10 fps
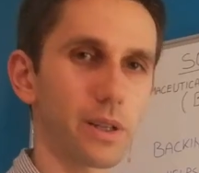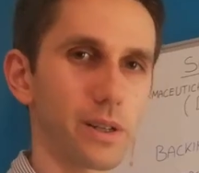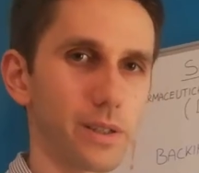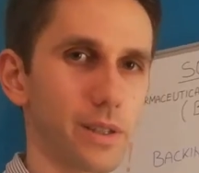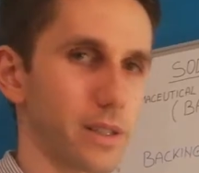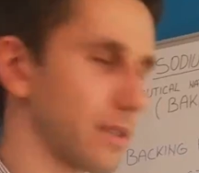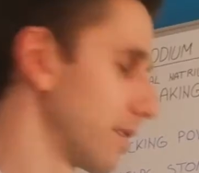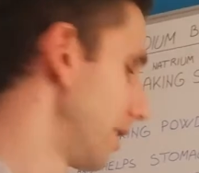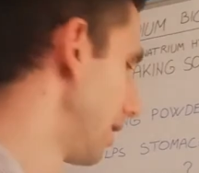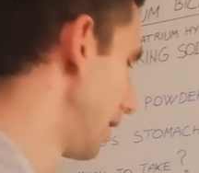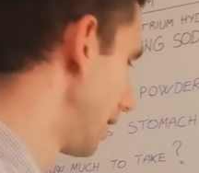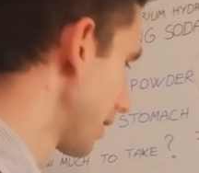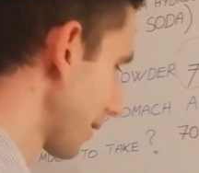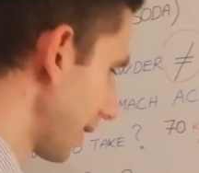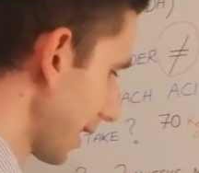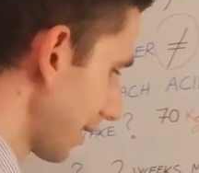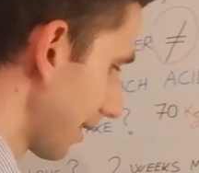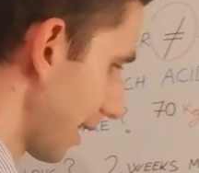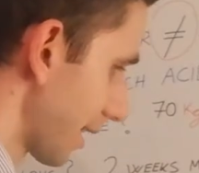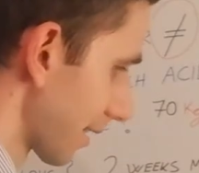here is this. So
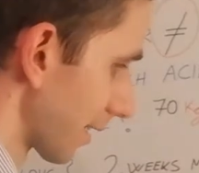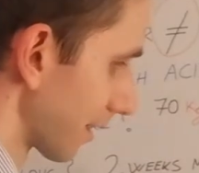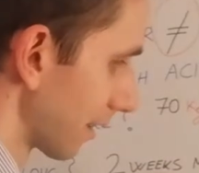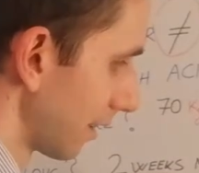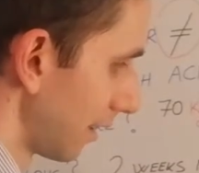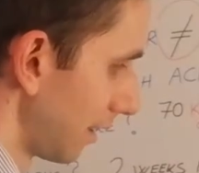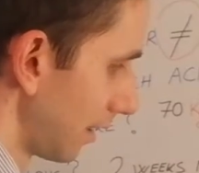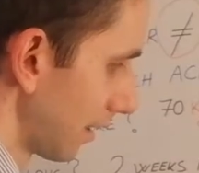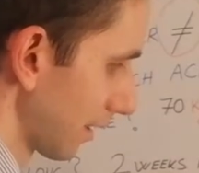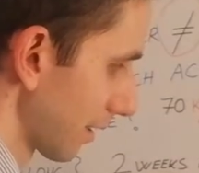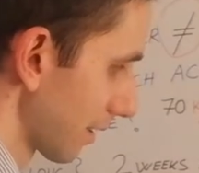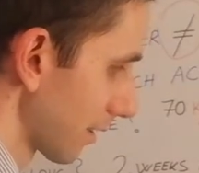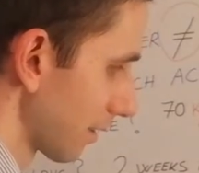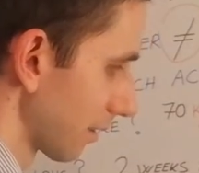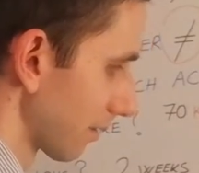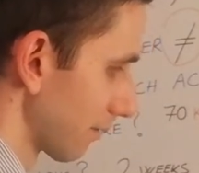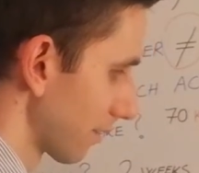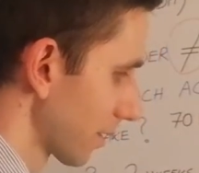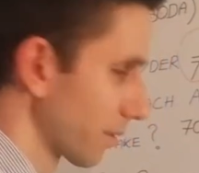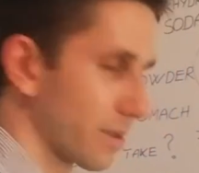lactic acid, this is the,
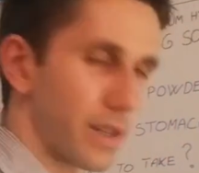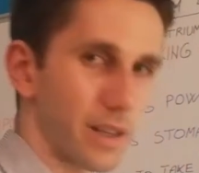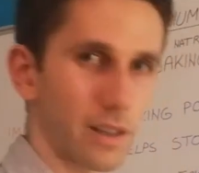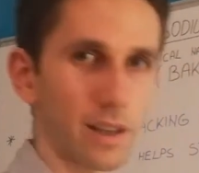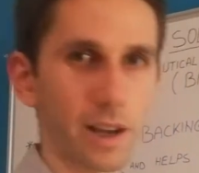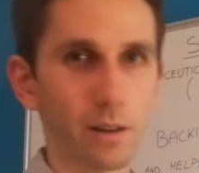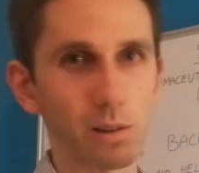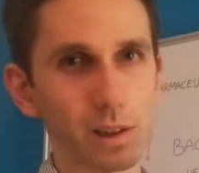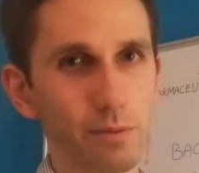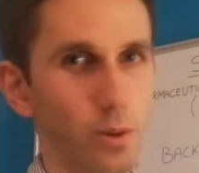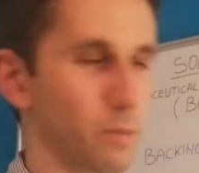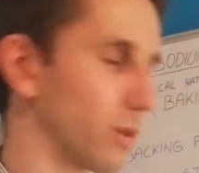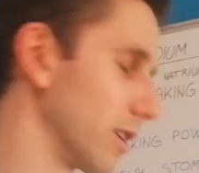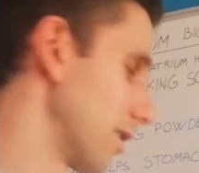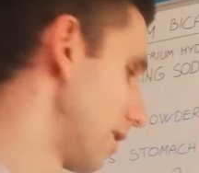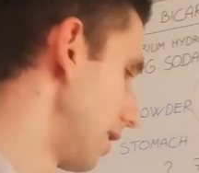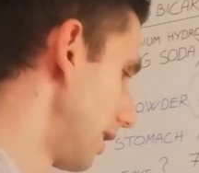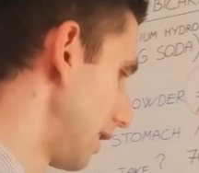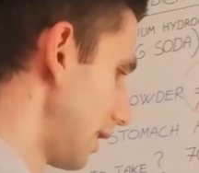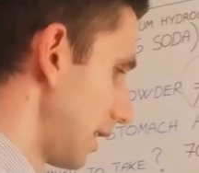so to say, I call it formula.
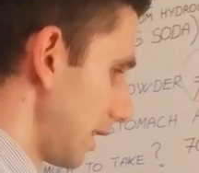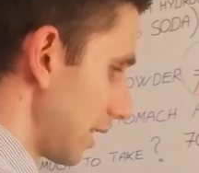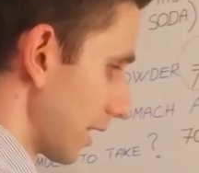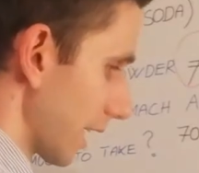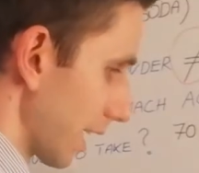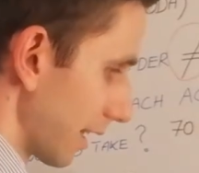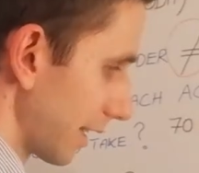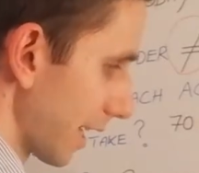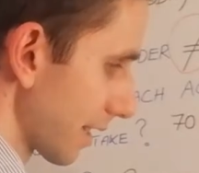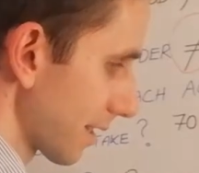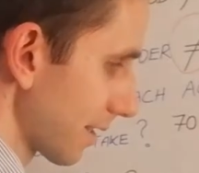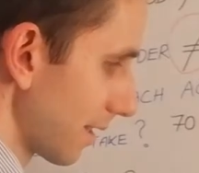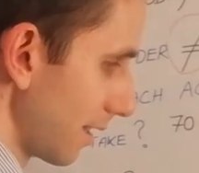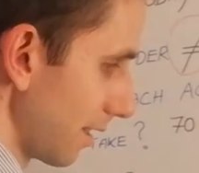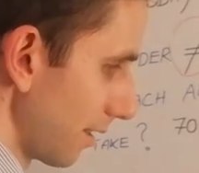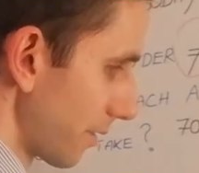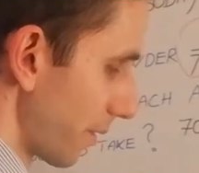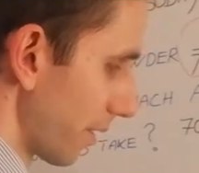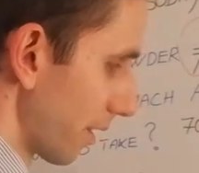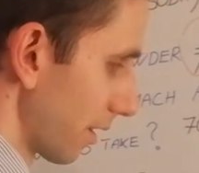It has C,
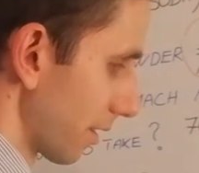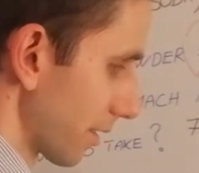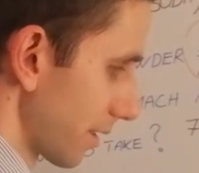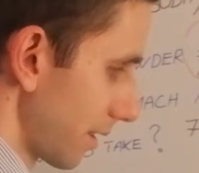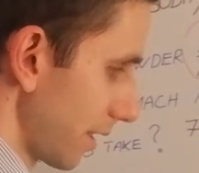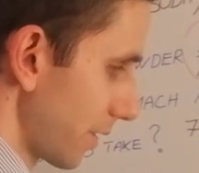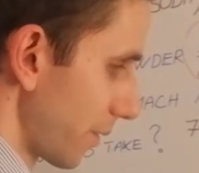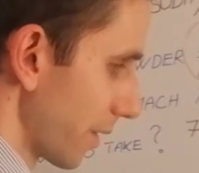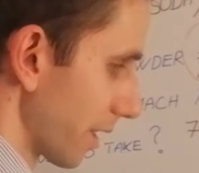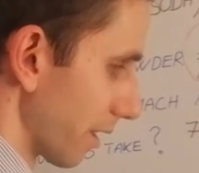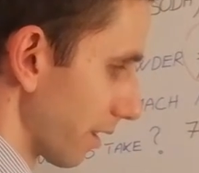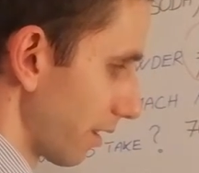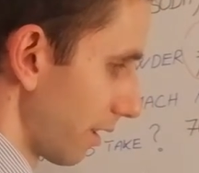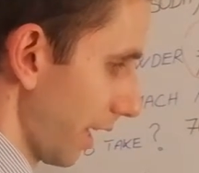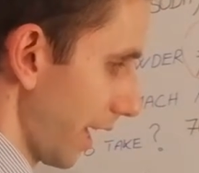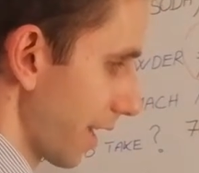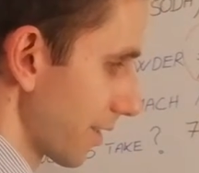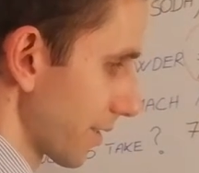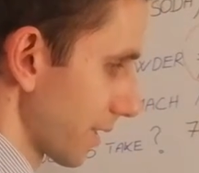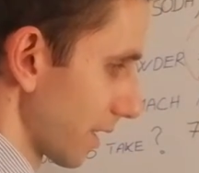uh,
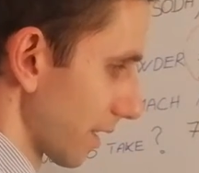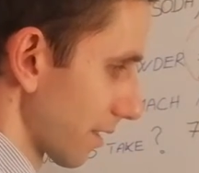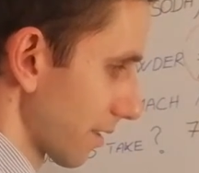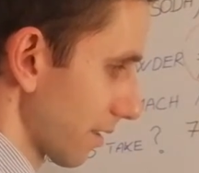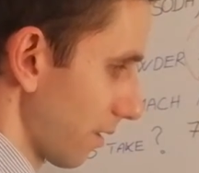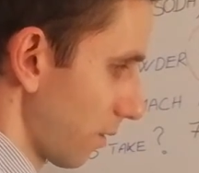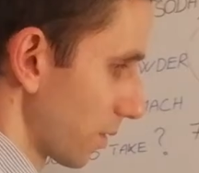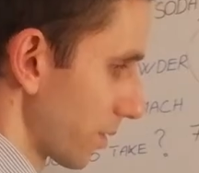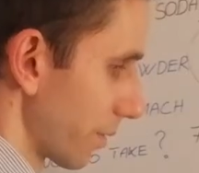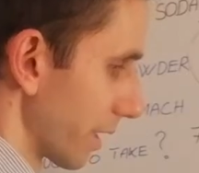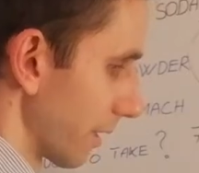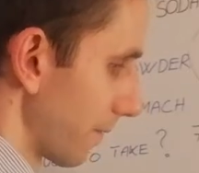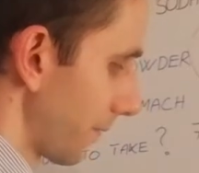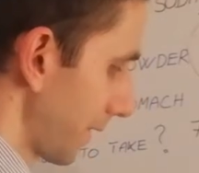C3H6O3